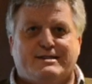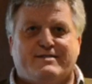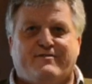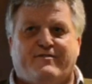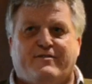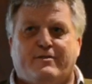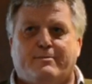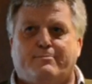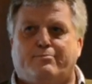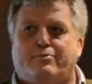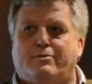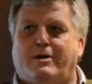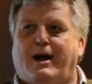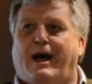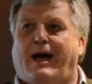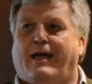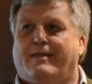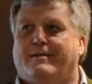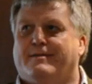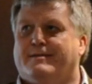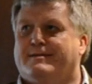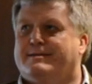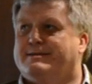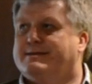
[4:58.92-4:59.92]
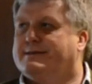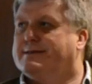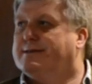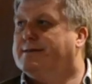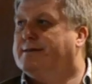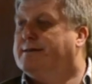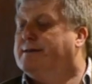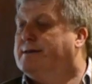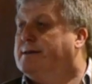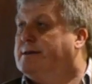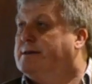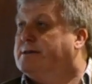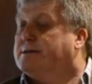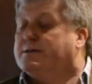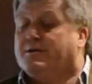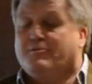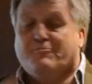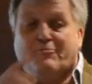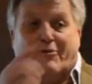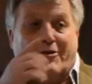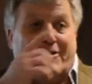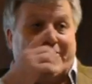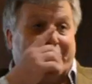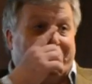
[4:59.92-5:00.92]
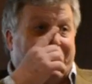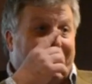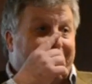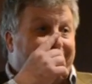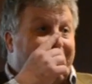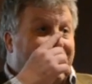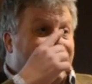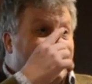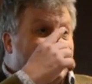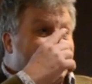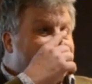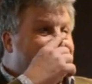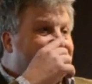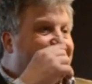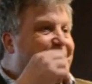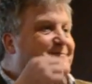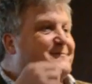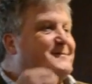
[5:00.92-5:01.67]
for brands. So one of our areas of